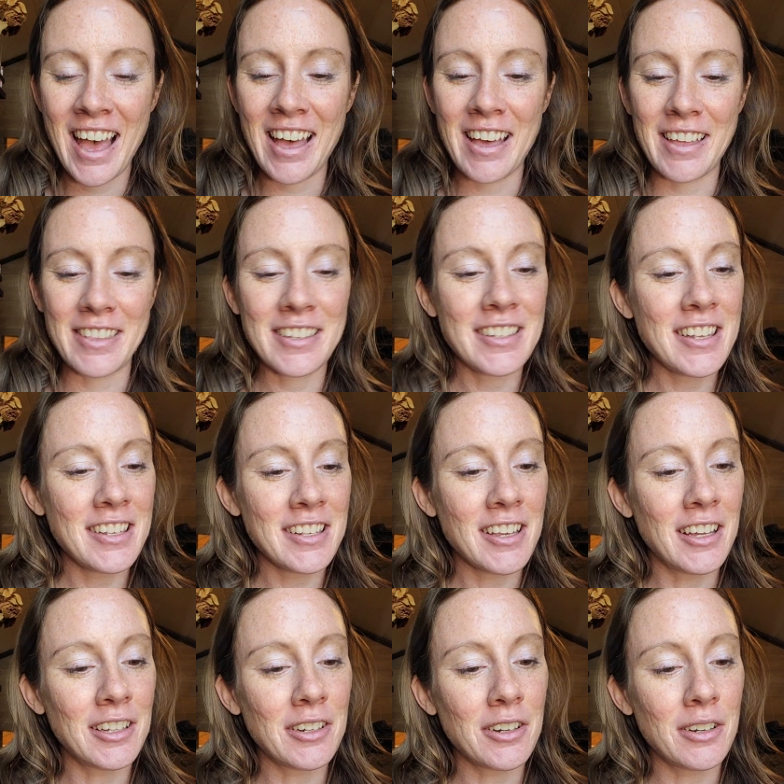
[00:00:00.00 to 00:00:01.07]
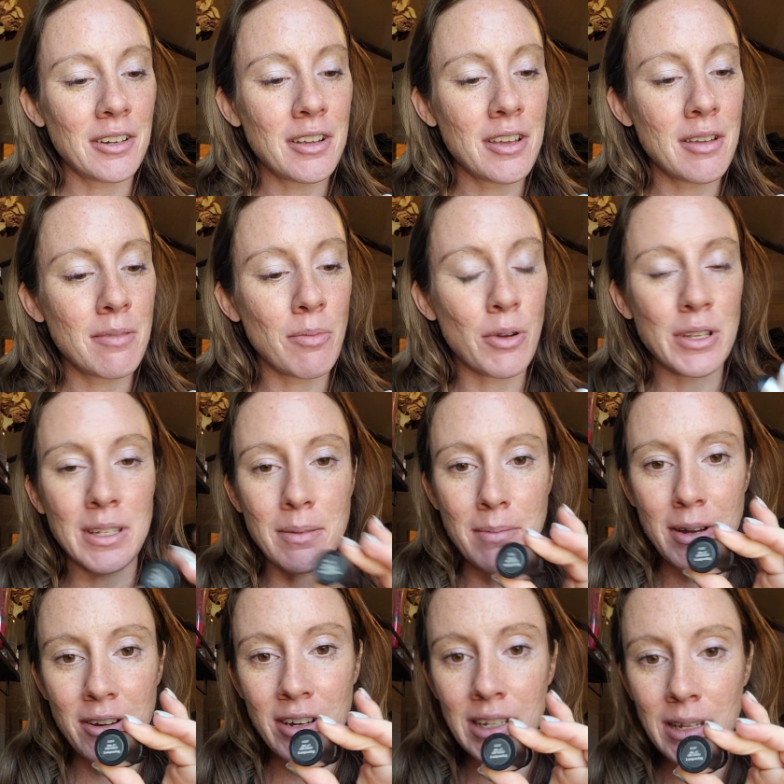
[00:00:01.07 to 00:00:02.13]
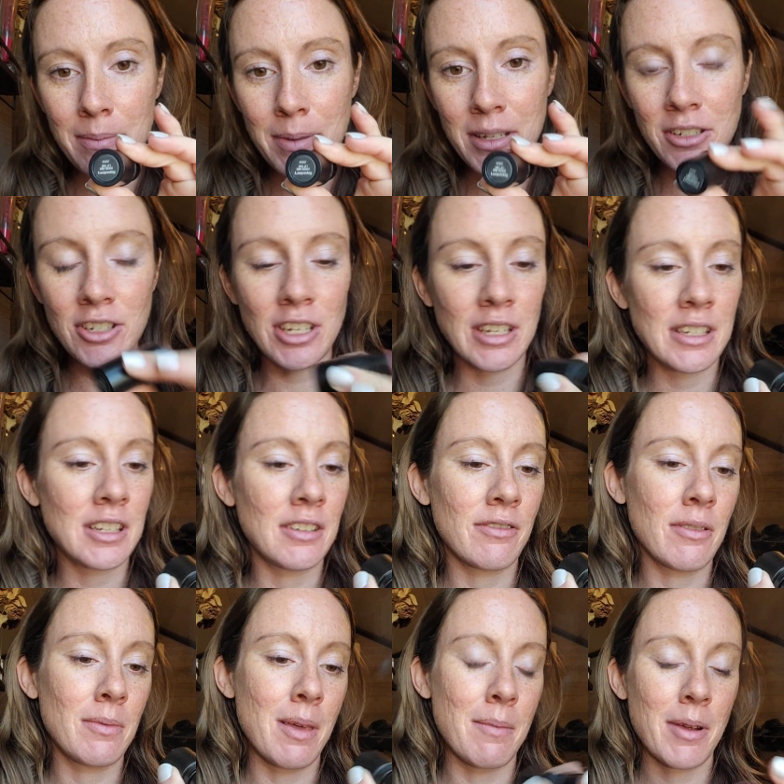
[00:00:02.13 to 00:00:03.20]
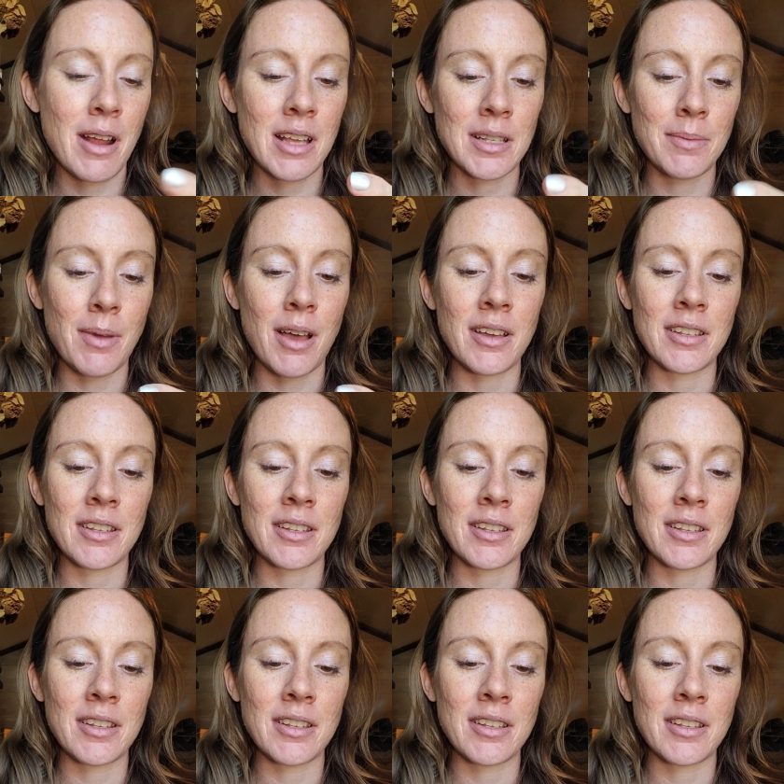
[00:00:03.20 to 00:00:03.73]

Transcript: This is color Boysenberry lip and cheek tint from Lemongrass Spa.